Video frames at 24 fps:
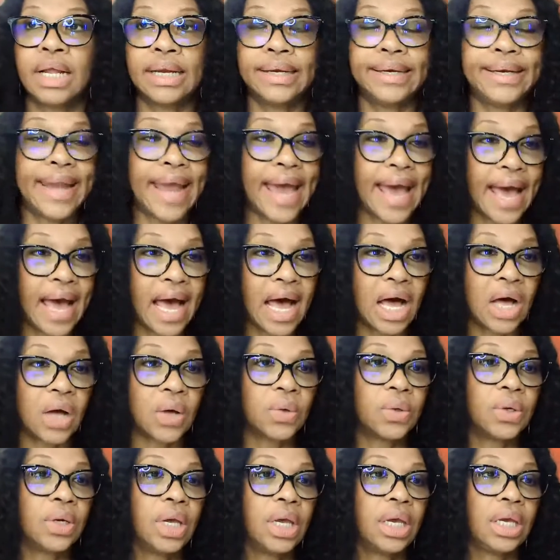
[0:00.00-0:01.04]

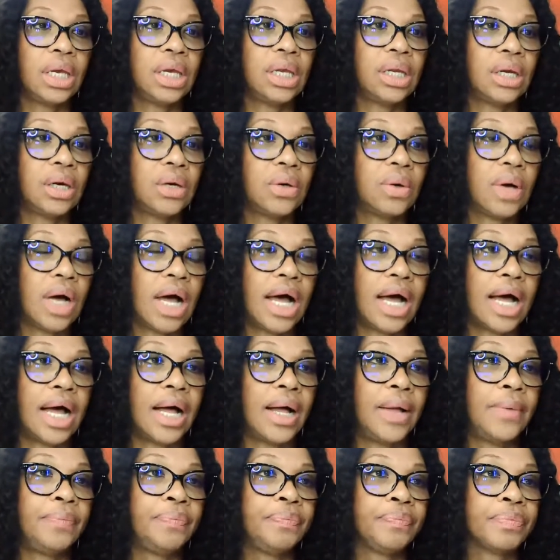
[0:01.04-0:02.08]
Now,
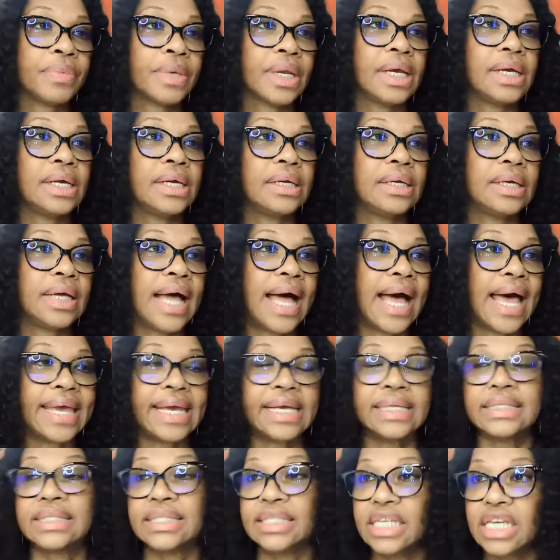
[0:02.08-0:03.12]

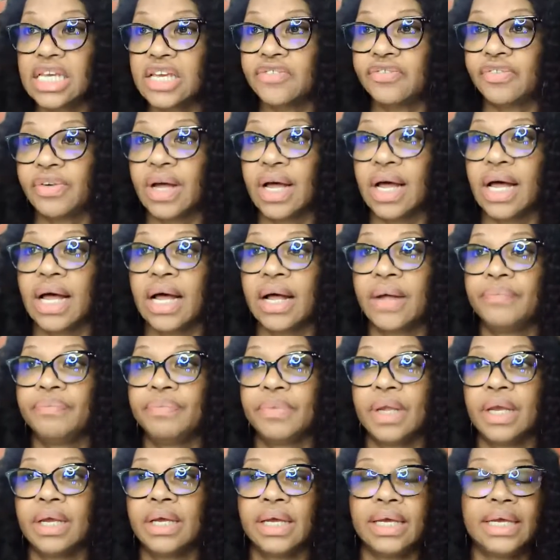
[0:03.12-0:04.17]
Hyatt Ziva,
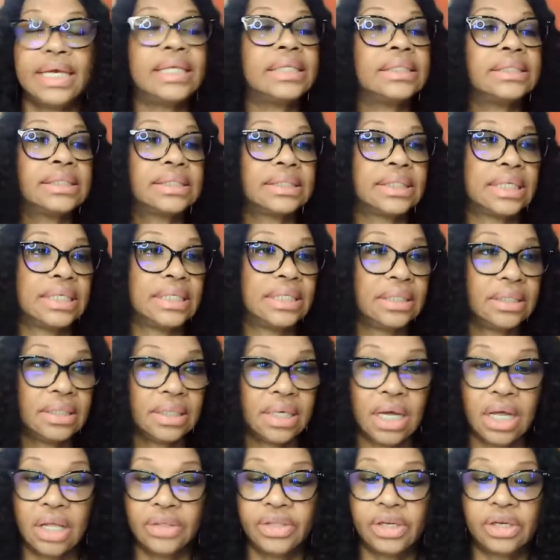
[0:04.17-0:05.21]

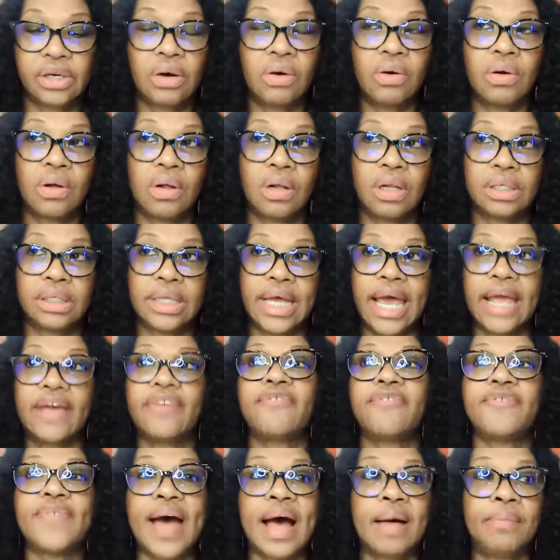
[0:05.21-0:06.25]
Hilton. They're all
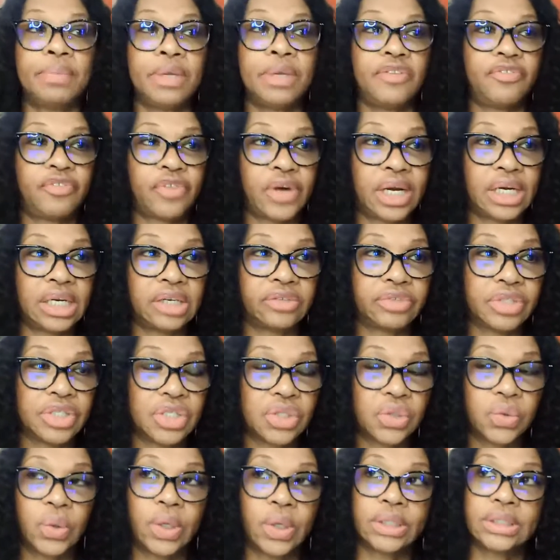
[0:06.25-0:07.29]
like family friendly
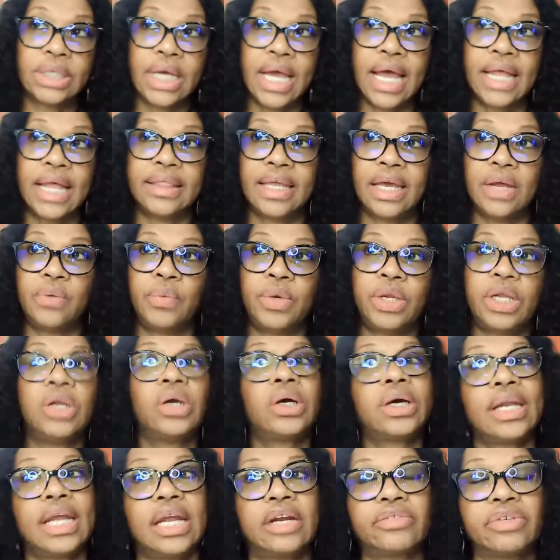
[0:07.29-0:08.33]
resort. And then when
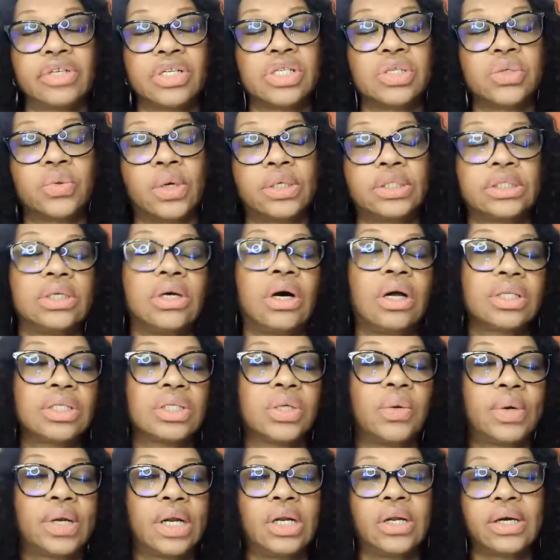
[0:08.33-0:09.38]
you're looking at a resort, you
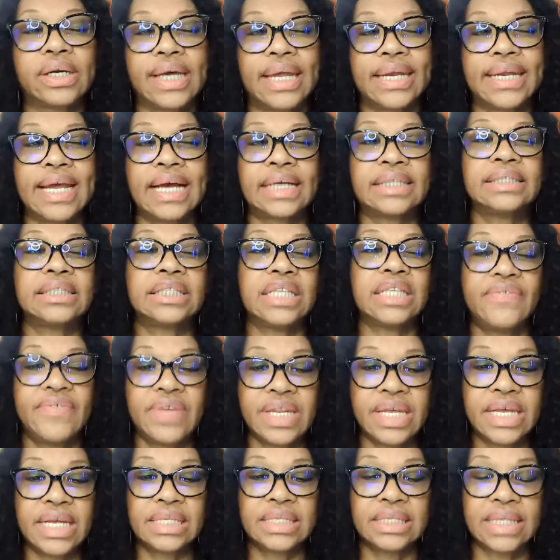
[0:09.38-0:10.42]
also want to look at the
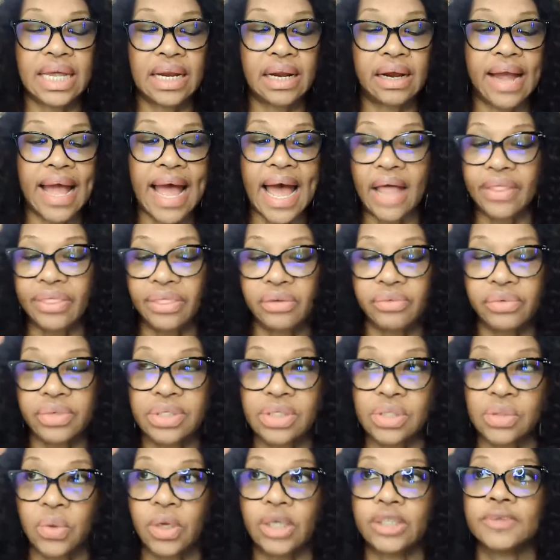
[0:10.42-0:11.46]
activities that are at
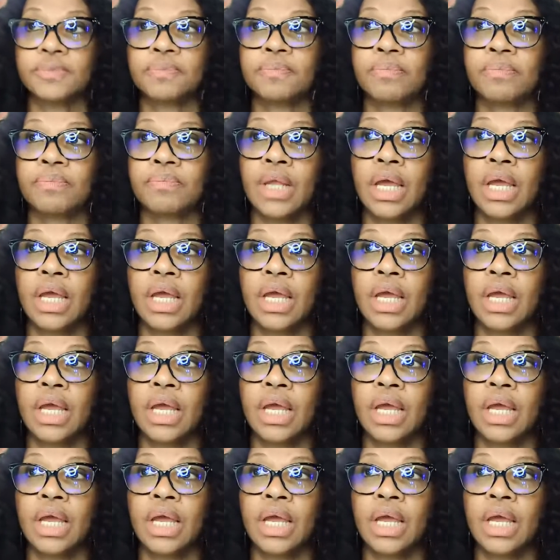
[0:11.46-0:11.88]
the resort.